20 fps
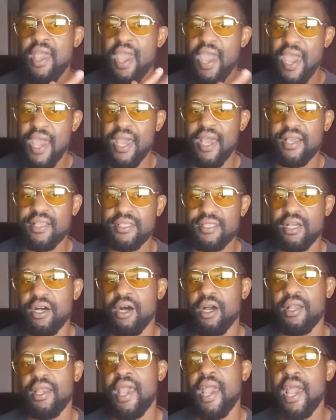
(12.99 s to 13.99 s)
hacks
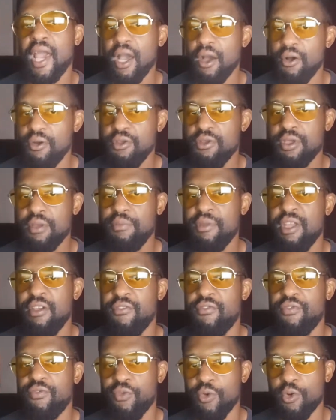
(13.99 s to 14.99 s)
on how you can be
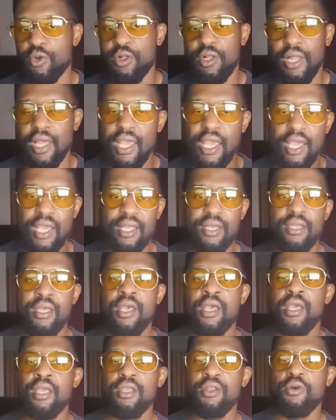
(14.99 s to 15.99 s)
frugal and,
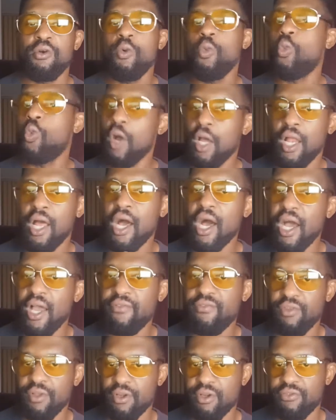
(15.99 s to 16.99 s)
what
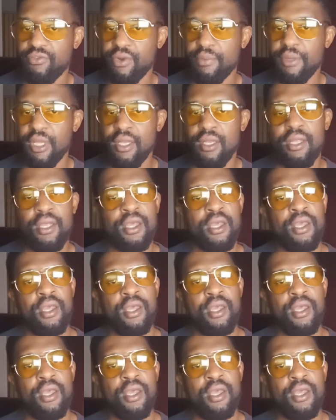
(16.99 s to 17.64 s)
I've learned from it.